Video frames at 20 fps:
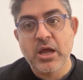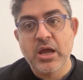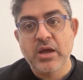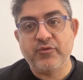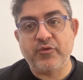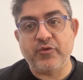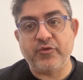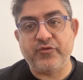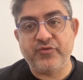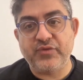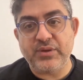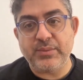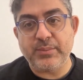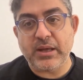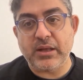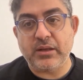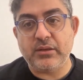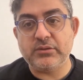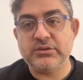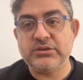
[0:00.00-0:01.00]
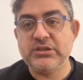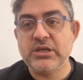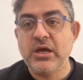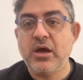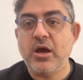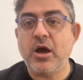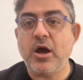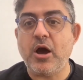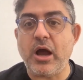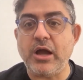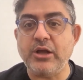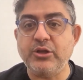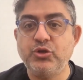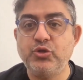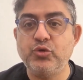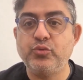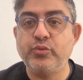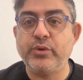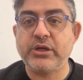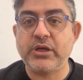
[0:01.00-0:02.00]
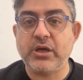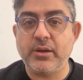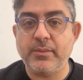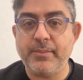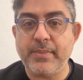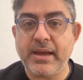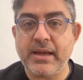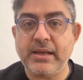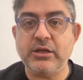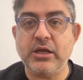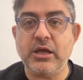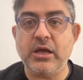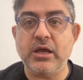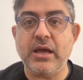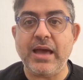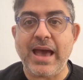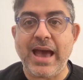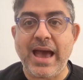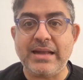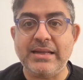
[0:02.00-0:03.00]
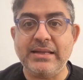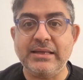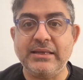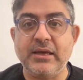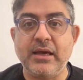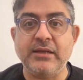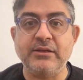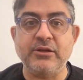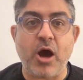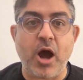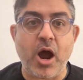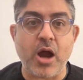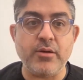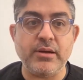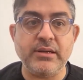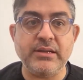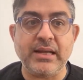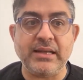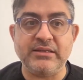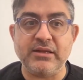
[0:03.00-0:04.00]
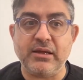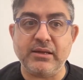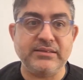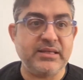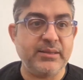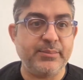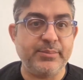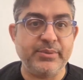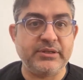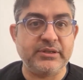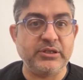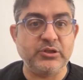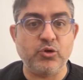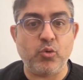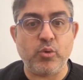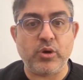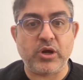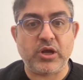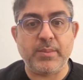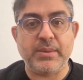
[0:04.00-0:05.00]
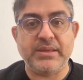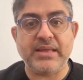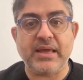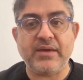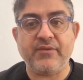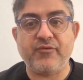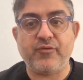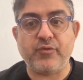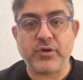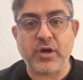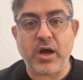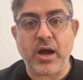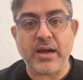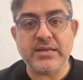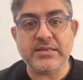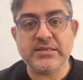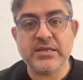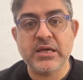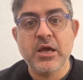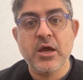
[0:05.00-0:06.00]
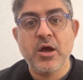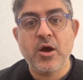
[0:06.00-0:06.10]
For females, uh, I do recommend uh, adding an iron, and I typically don't recommend that for guys.